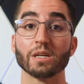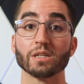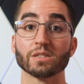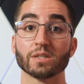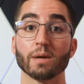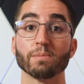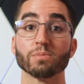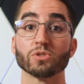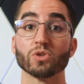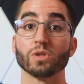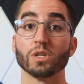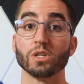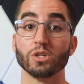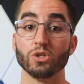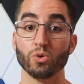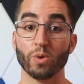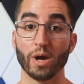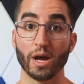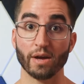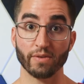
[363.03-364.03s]
up so that you
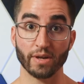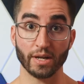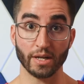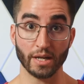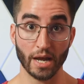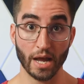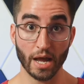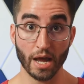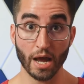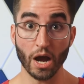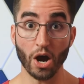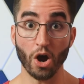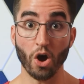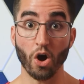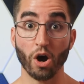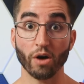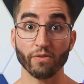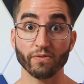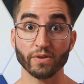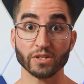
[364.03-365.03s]
have a
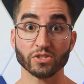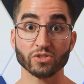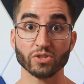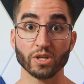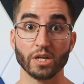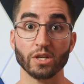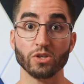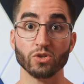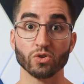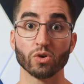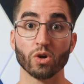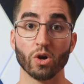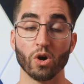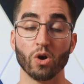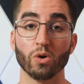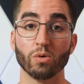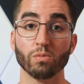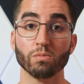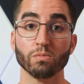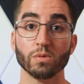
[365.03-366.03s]
office in your
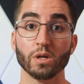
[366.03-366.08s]
home